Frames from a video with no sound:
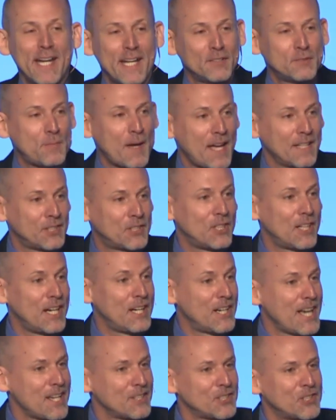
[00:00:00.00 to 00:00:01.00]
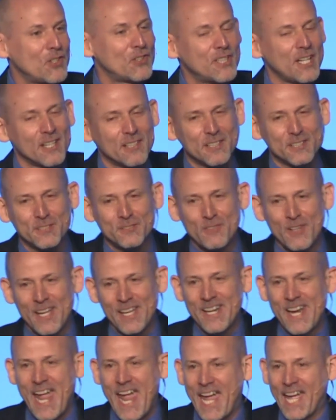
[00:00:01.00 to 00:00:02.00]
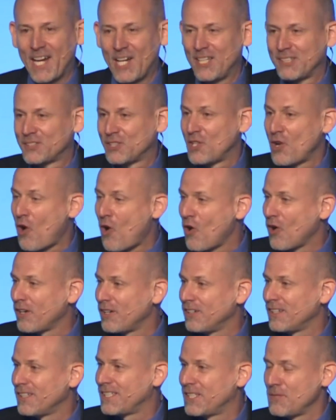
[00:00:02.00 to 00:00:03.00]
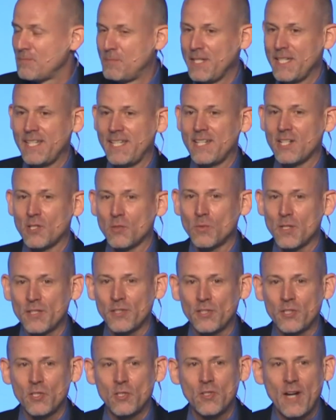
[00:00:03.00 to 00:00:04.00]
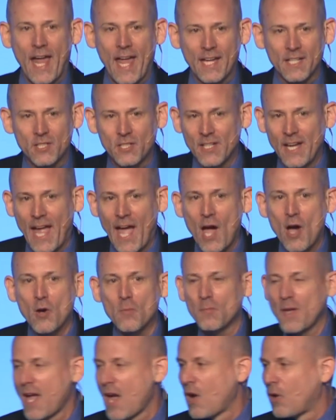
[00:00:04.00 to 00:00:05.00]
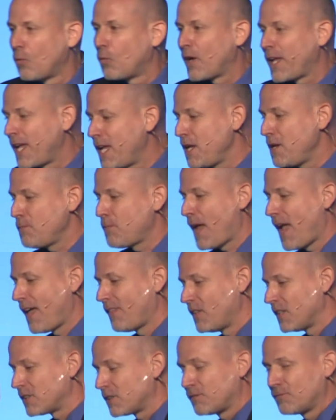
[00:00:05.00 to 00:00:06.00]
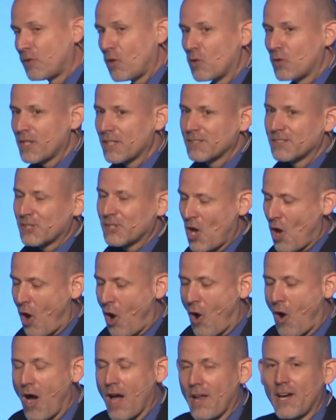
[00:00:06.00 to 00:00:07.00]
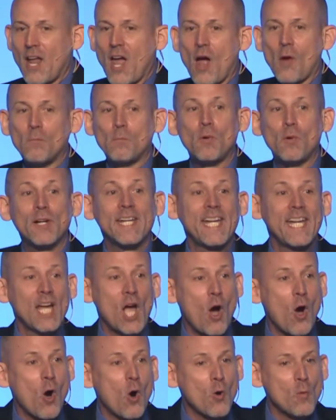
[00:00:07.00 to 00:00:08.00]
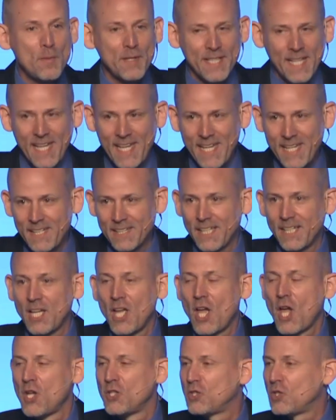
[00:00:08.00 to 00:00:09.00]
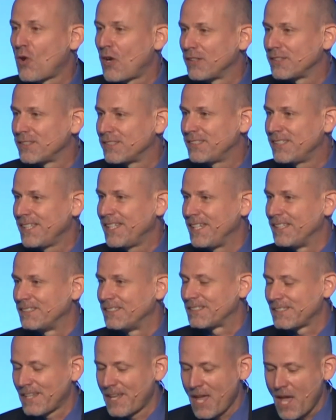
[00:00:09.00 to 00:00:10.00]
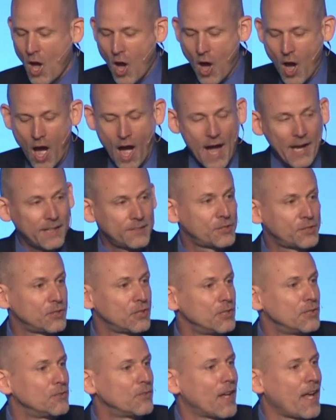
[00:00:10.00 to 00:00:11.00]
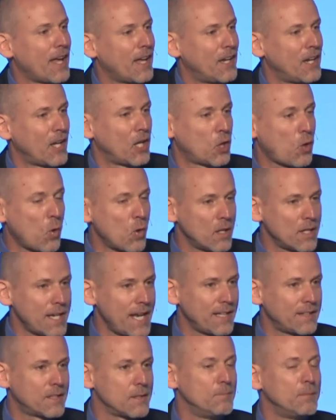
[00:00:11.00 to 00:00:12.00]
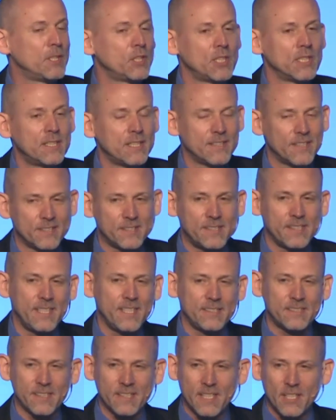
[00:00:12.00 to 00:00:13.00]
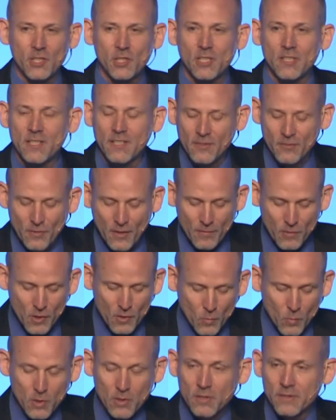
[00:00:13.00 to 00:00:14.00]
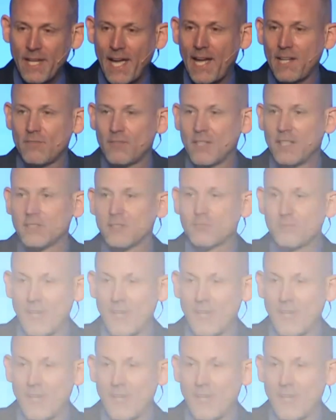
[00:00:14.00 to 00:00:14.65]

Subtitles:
name is Pastor Ernesto Douglas Venn, and it's an honor to be here with you and to help keep this focus on bringing hope and healing to our cities. I serve and coordinate the Mission to the Cities initiative of the World Adventist